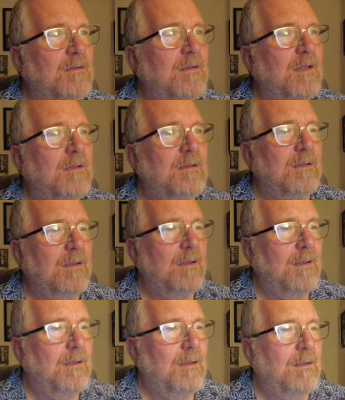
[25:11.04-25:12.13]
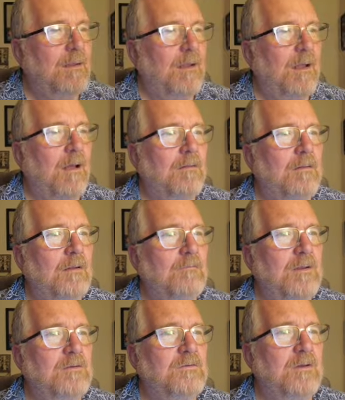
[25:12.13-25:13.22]
that. Online
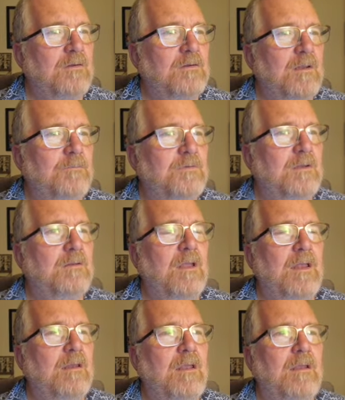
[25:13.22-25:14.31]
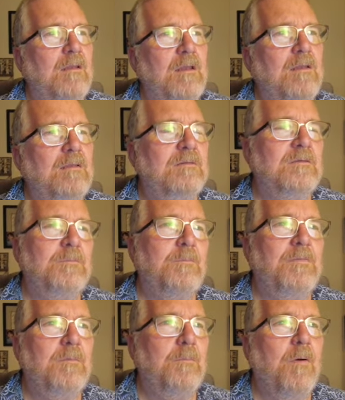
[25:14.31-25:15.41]
registration help. See, and this is
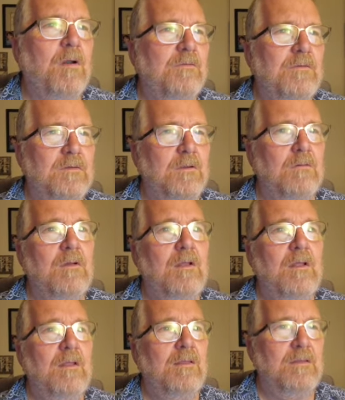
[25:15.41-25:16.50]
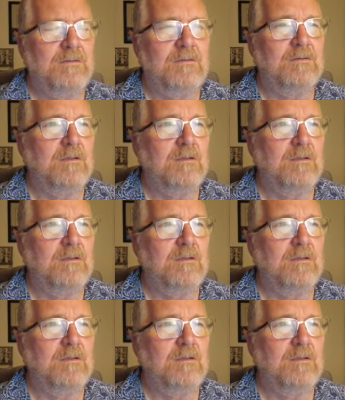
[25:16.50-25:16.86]
part of it too. This is a